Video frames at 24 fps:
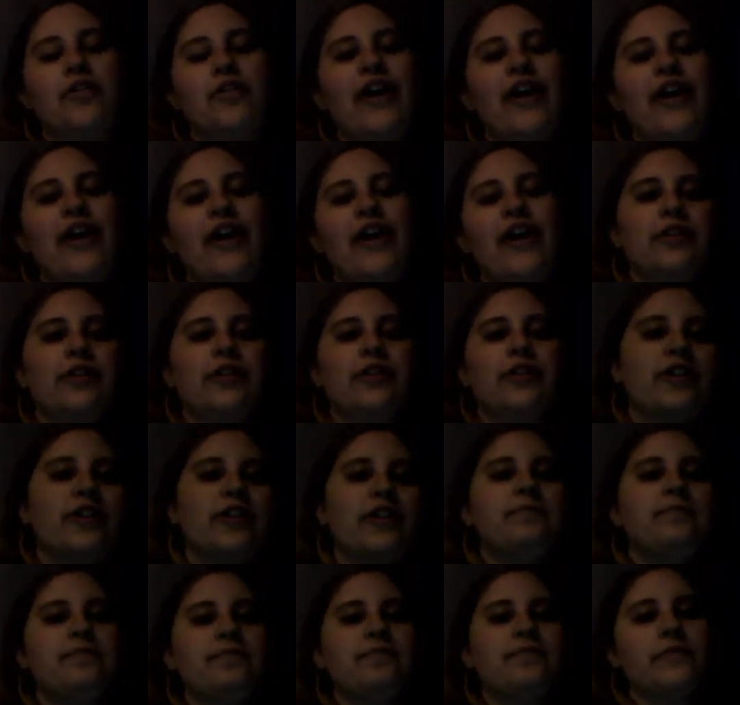Okay,
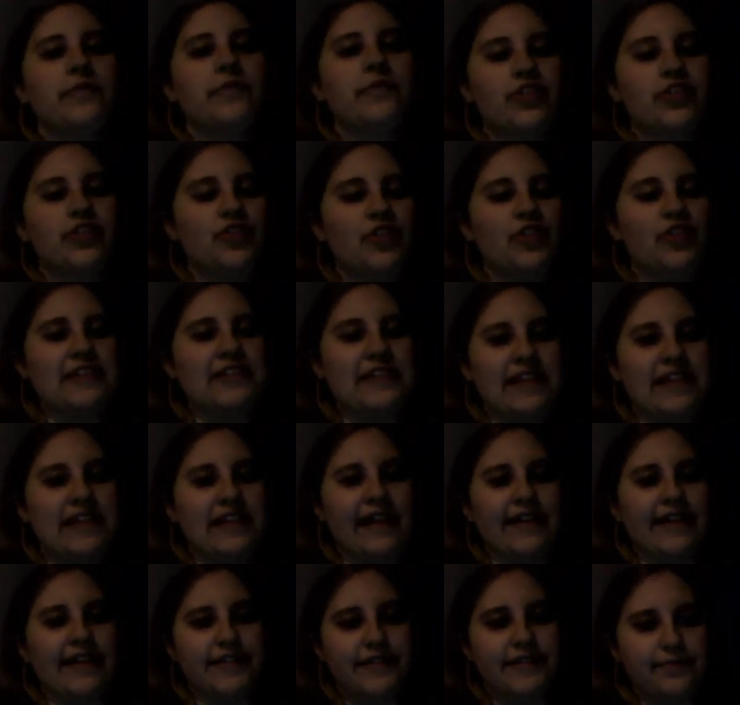good. Good choices, I
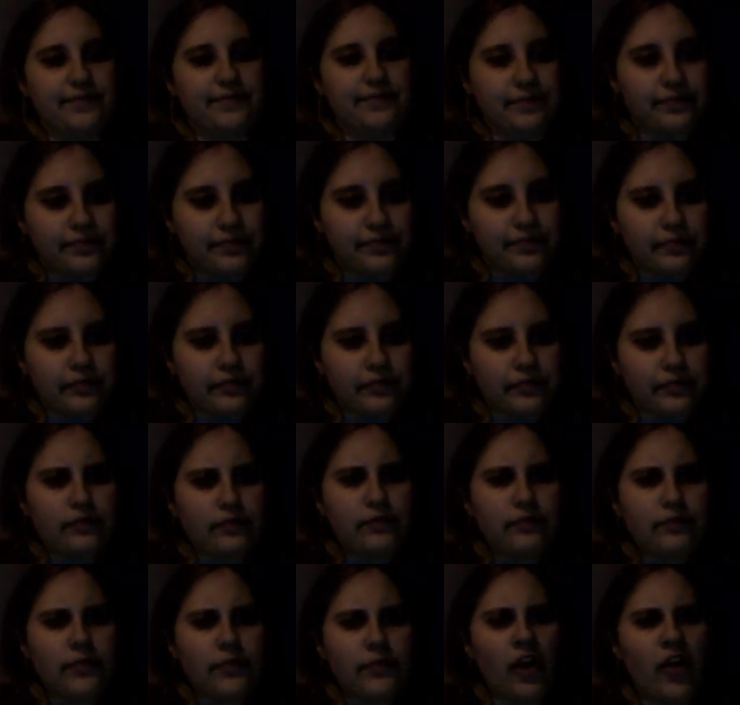guess.
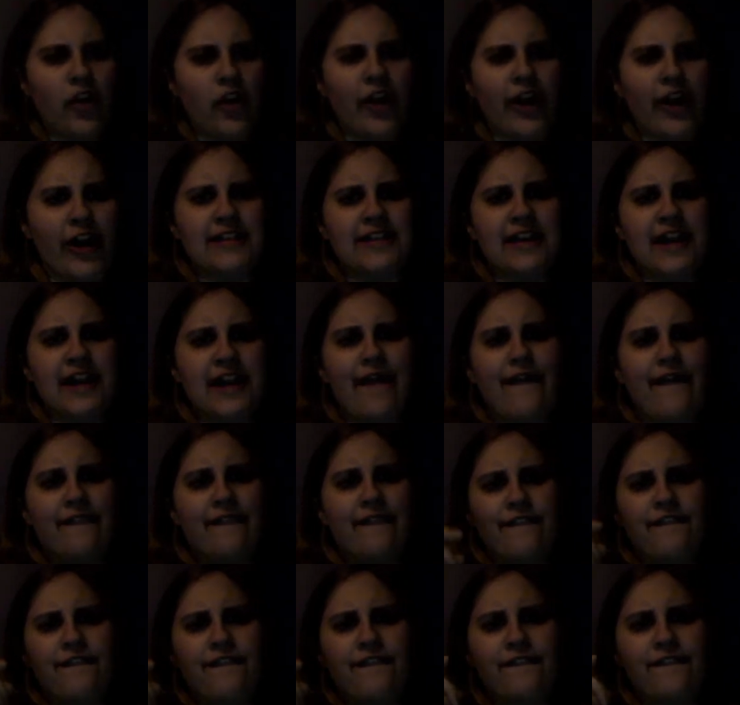Alright.
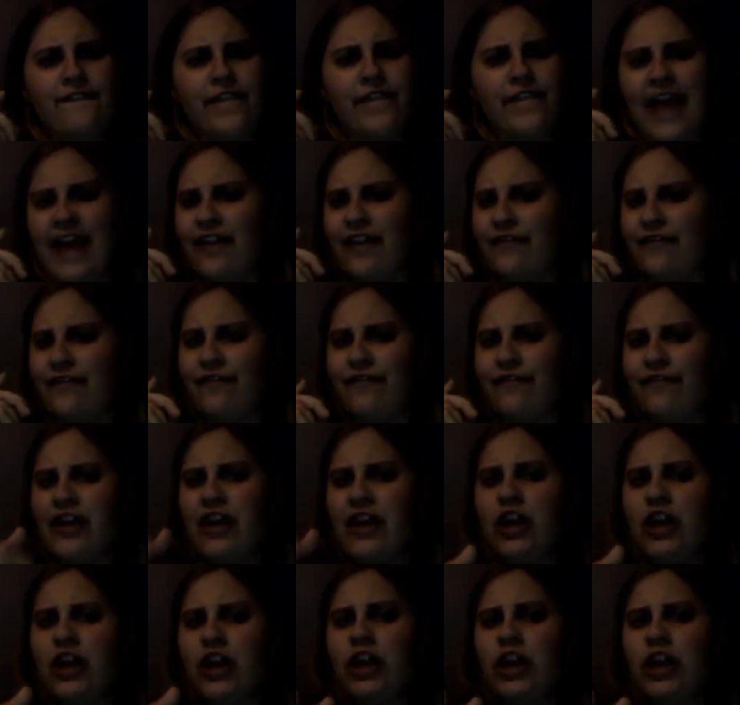Then
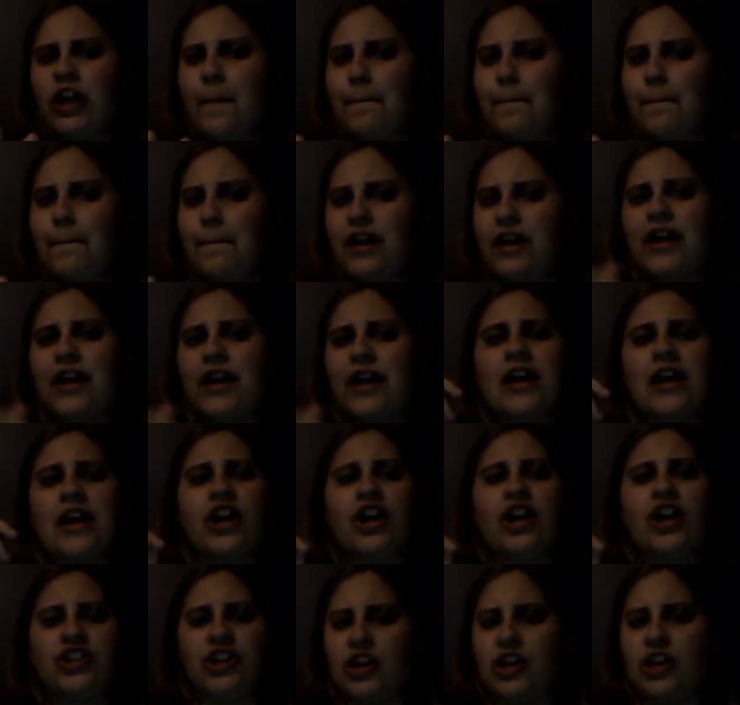Phil,
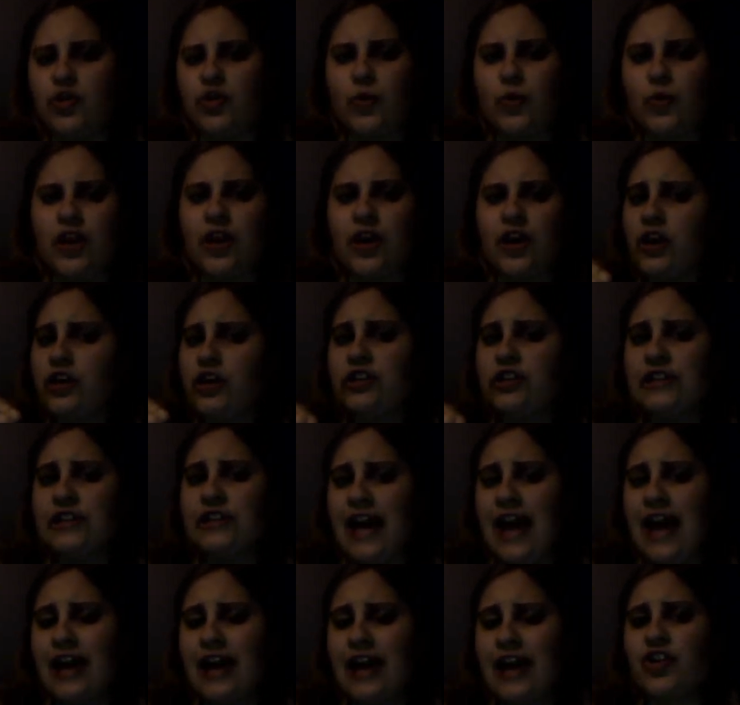Joshua,
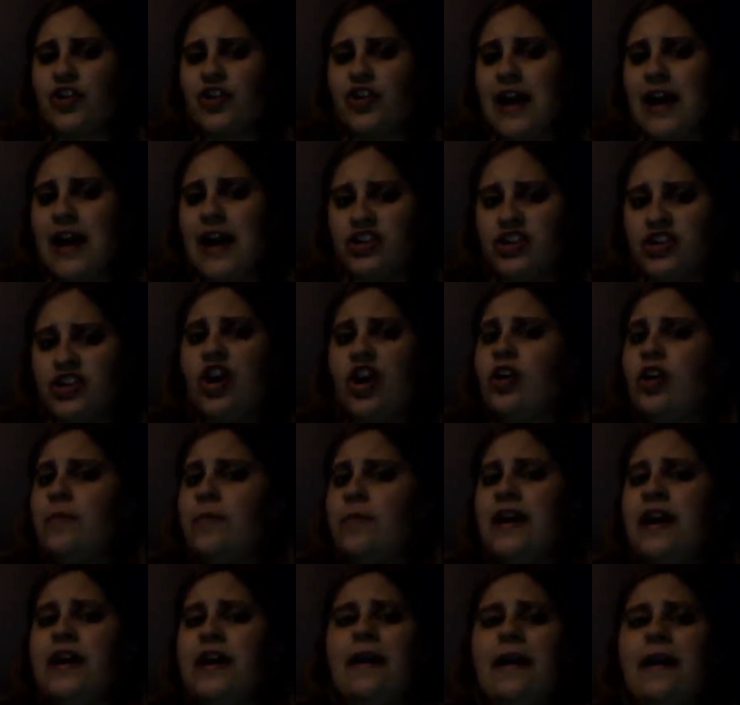DeAndre, and
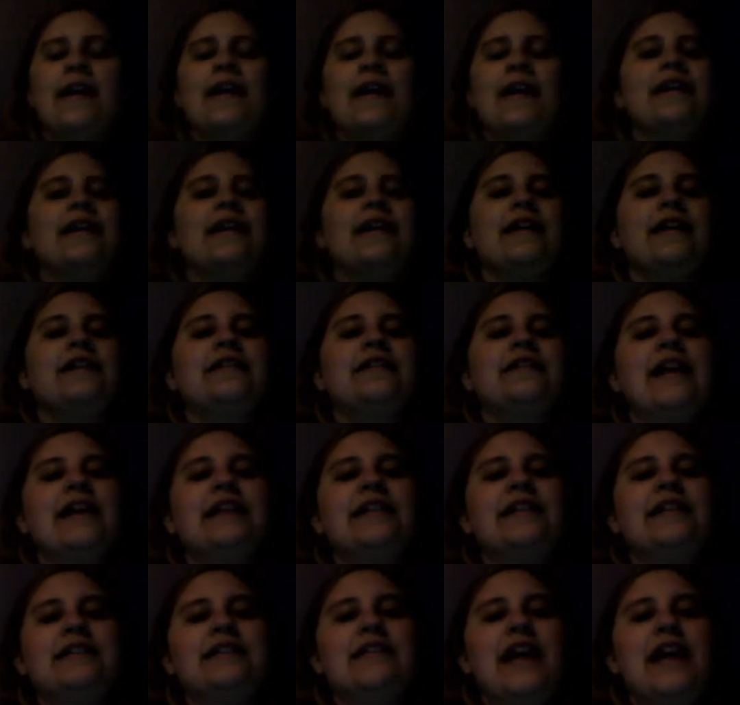Jeremy
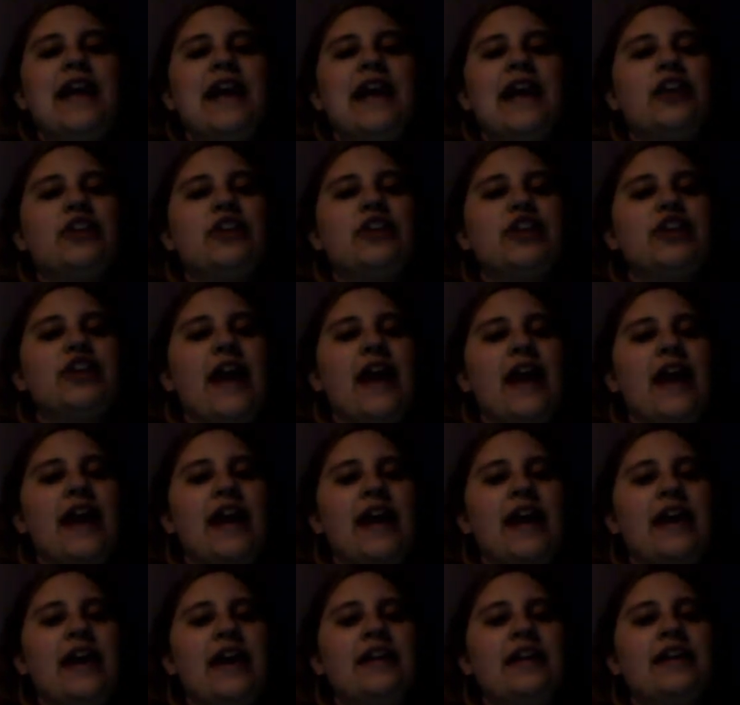take the stage,
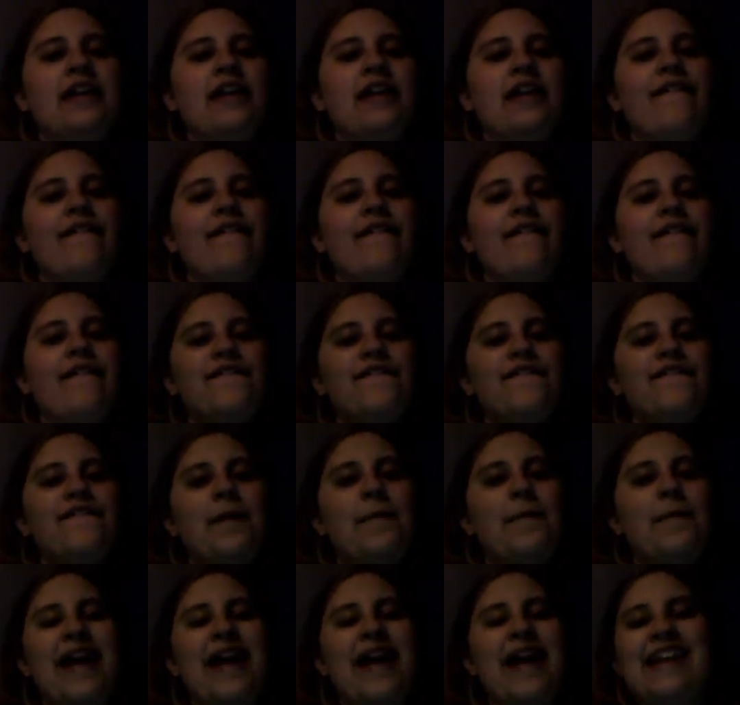and
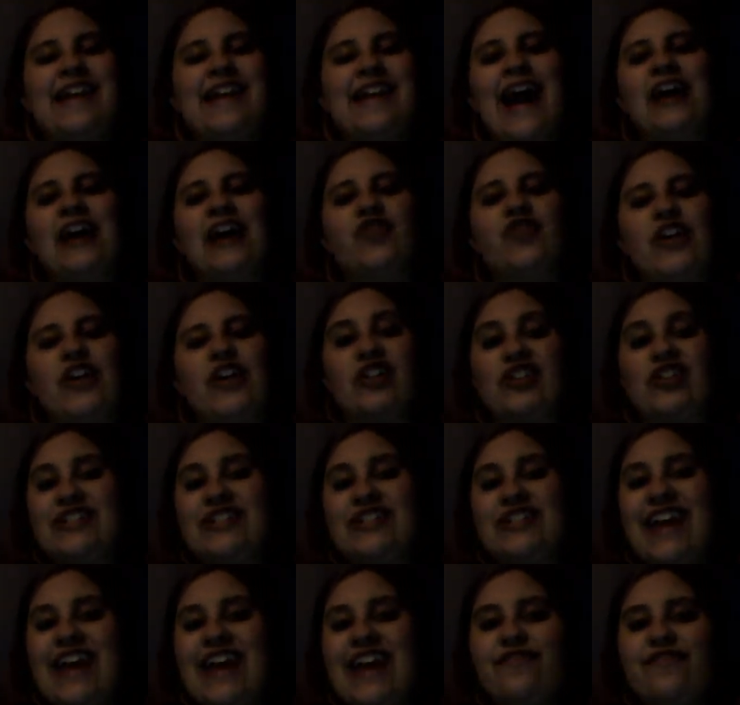Philip and DeAndre are
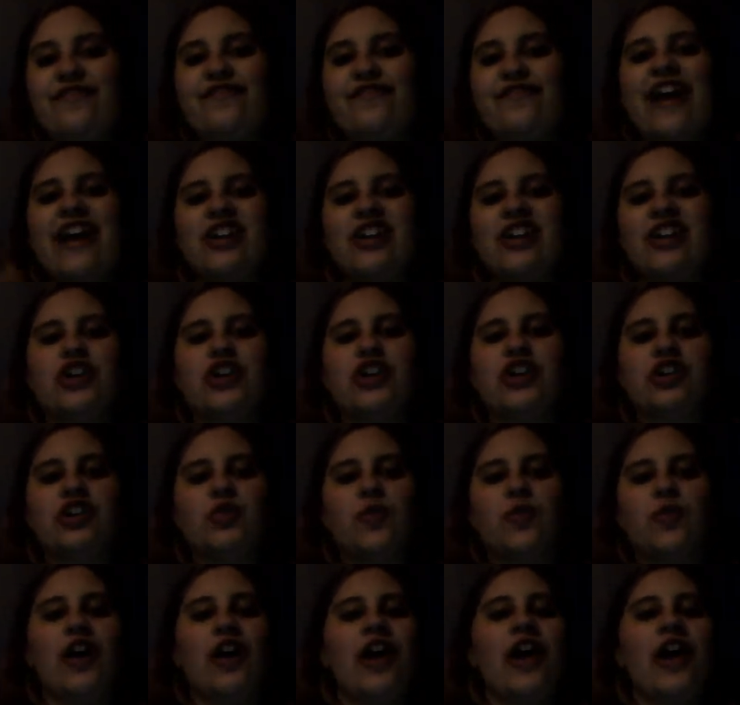safe, and
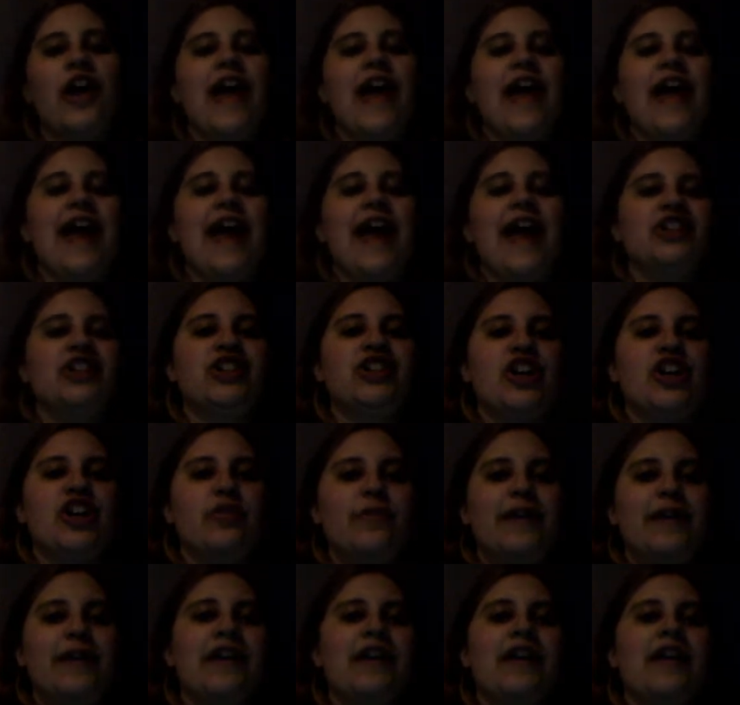Joshua and
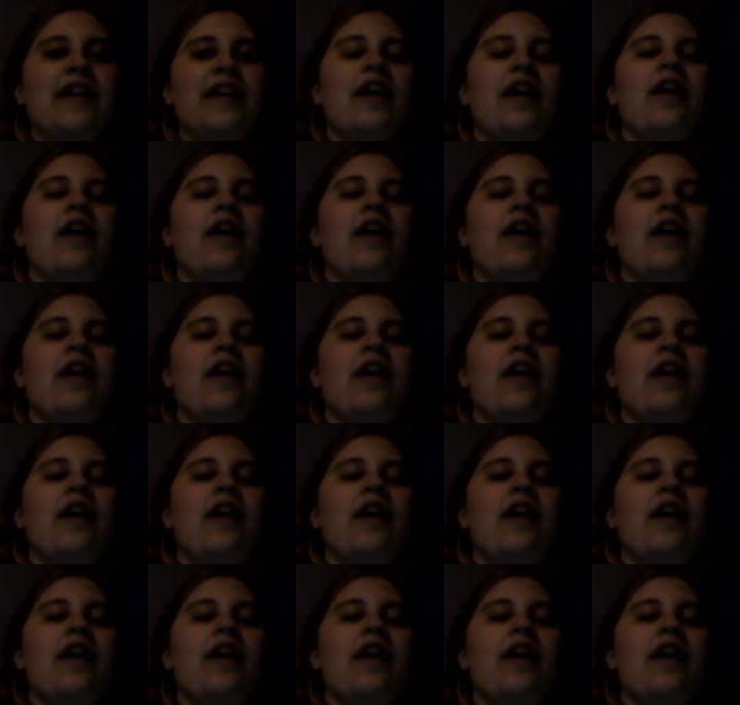Jeremy